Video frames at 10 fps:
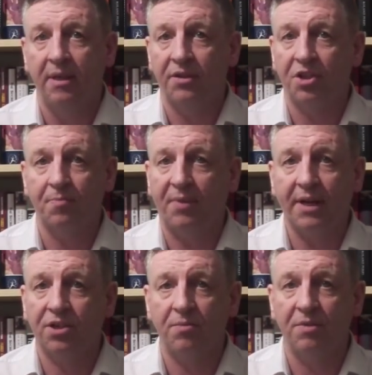this
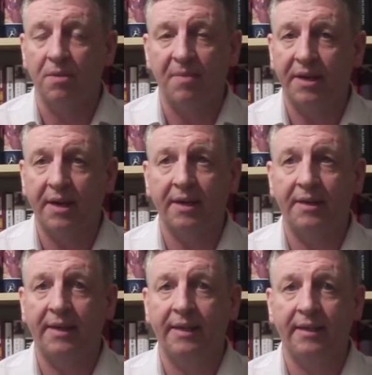Brexit was a bad
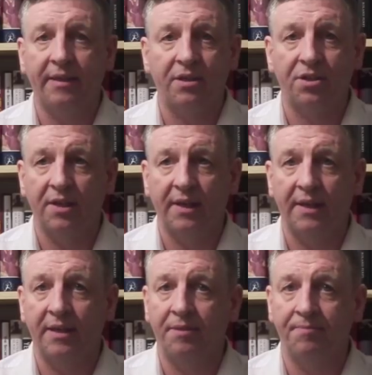idea. It's
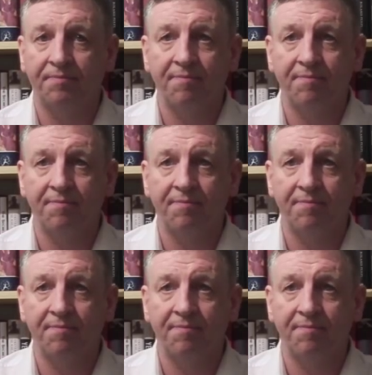uh,